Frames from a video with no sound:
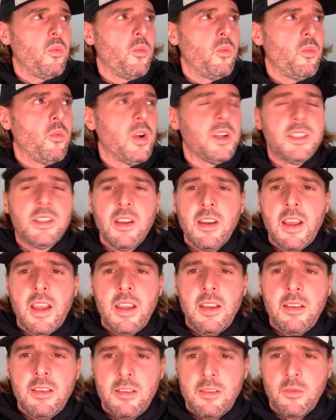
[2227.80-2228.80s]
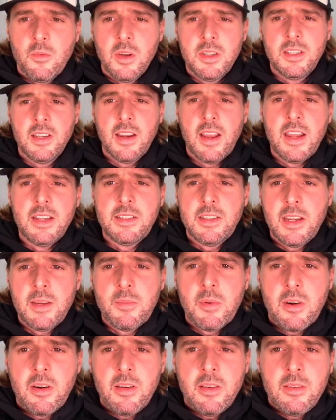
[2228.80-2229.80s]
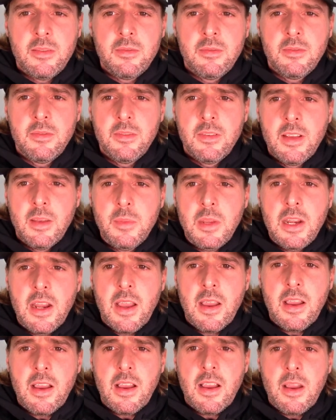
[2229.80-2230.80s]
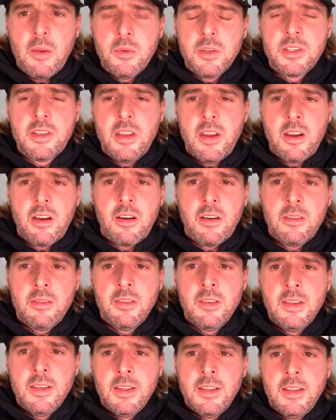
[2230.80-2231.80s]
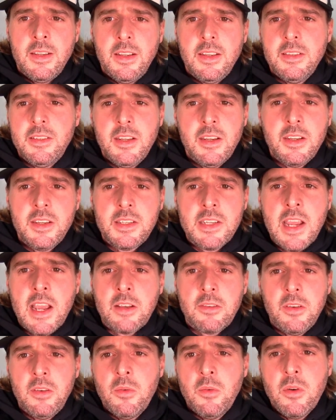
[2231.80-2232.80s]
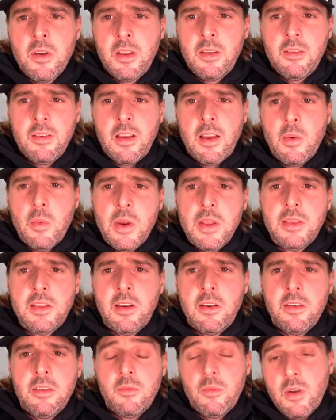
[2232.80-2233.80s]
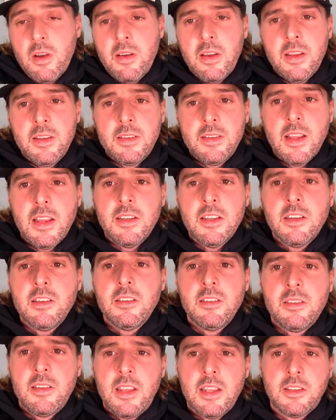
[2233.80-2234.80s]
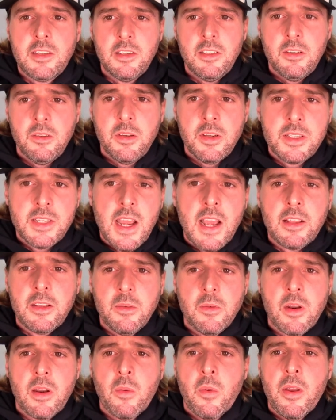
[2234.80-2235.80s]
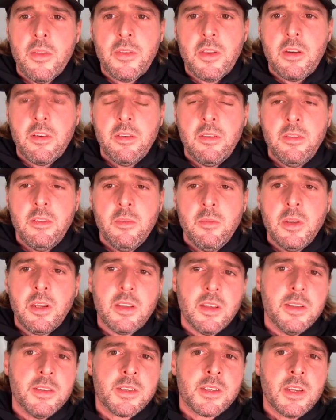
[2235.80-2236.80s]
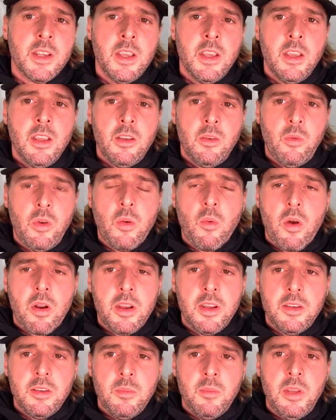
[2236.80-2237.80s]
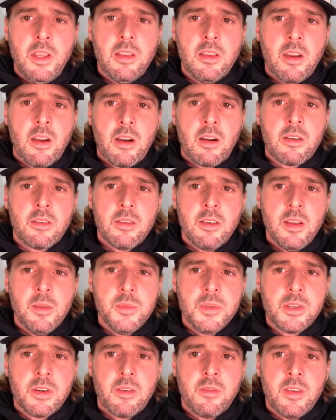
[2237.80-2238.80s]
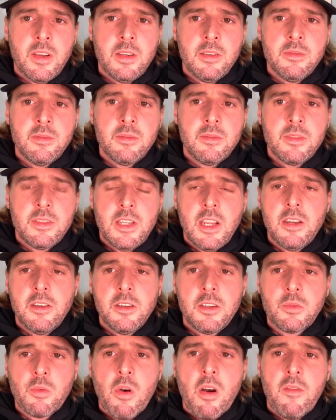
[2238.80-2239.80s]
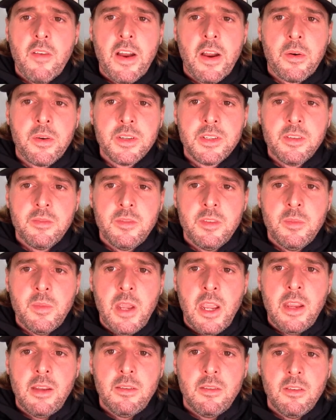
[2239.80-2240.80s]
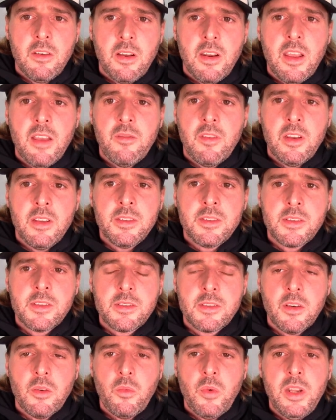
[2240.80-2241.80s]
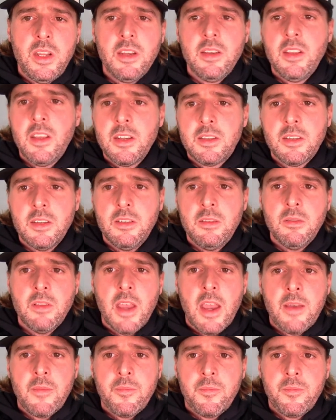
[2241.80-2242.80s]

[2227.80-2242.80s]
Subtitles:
what did I take part in? I mean, I was there and did exactly what I went there to. Well, I didn't get to do exactly what I went there to do, because we wanted to be there observing 10 to 12 hours of debate on evidence. So we didn't get to do that.